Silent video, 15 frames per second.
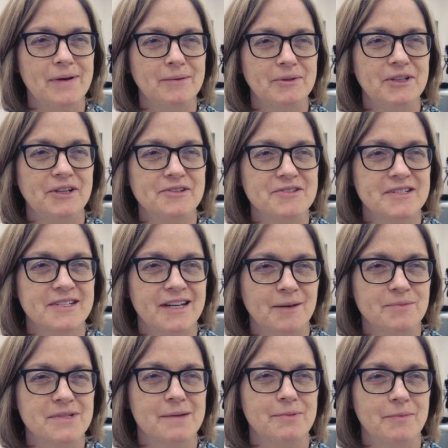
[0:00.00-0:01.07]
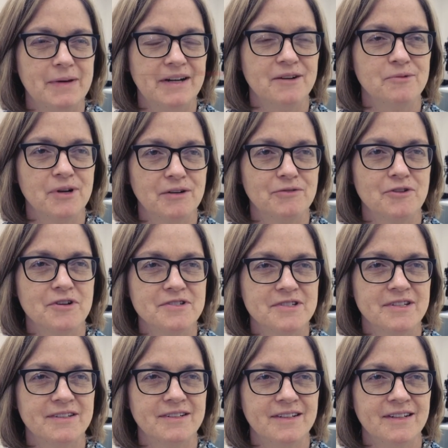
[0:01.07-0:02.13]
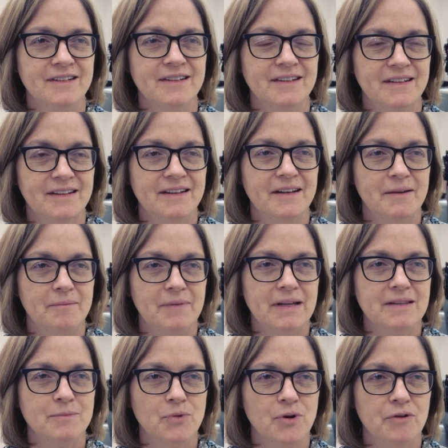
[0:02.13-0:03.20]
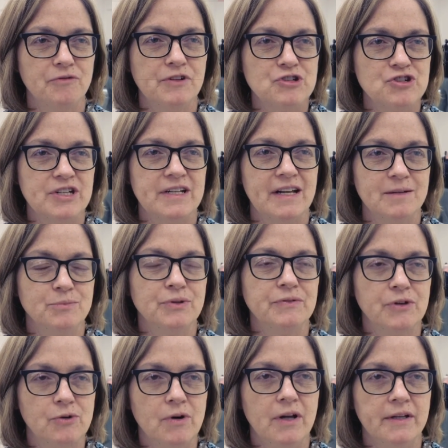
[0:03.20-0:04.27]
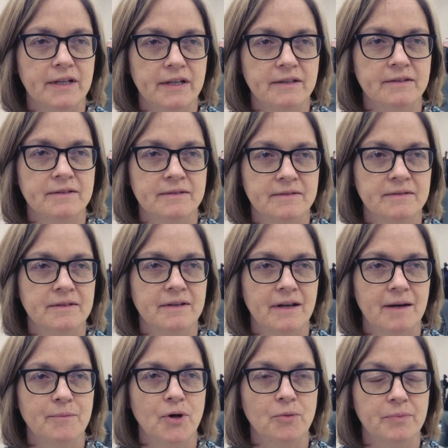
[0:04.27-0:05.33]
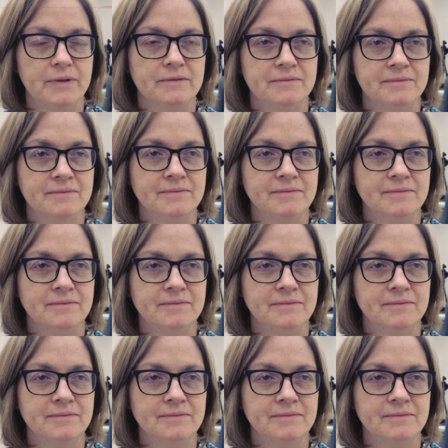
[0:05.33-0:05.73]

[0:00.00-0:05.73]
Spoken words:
be able to use it to help supplement our workforce and make them more efficient and improve the quality. I'm hoping.